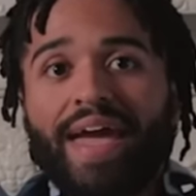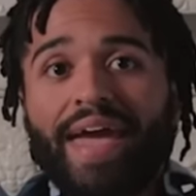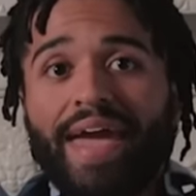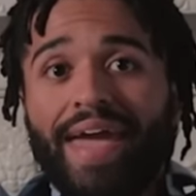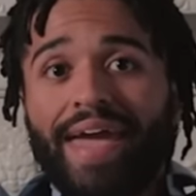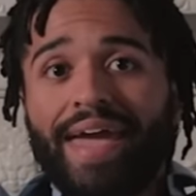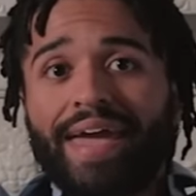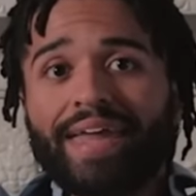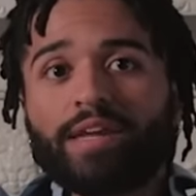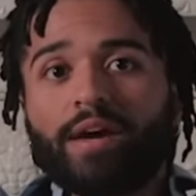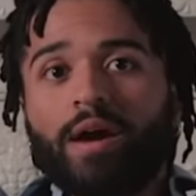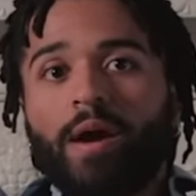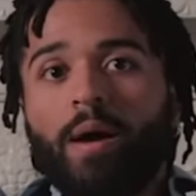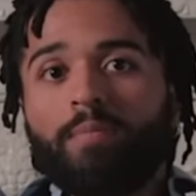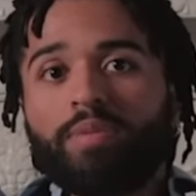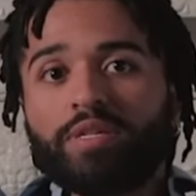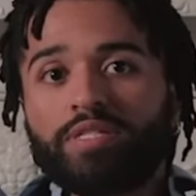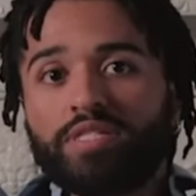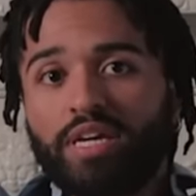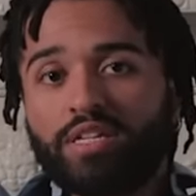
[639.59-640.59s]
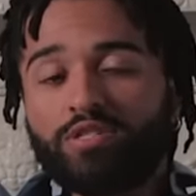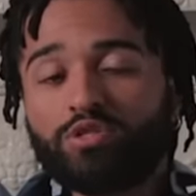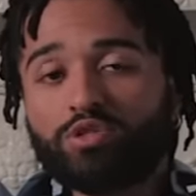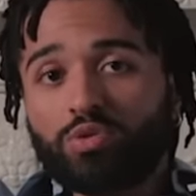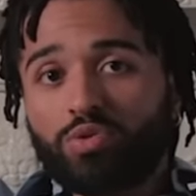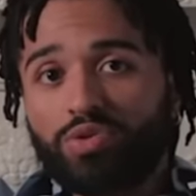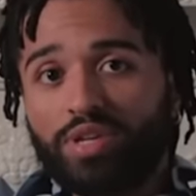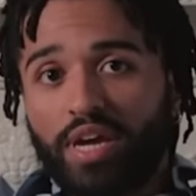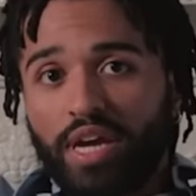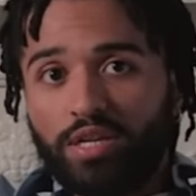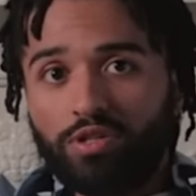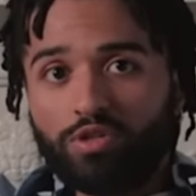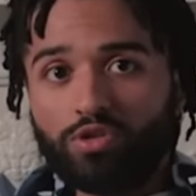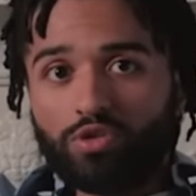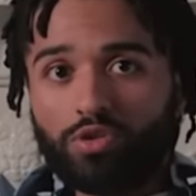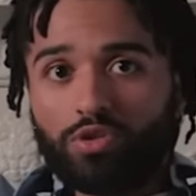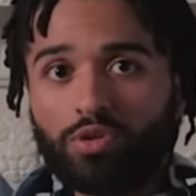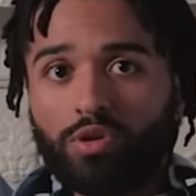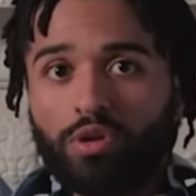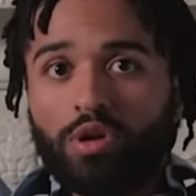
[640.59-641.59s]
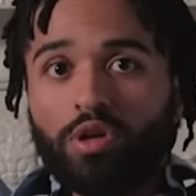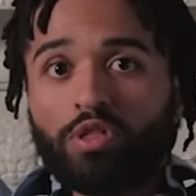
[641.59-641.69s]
and potential danger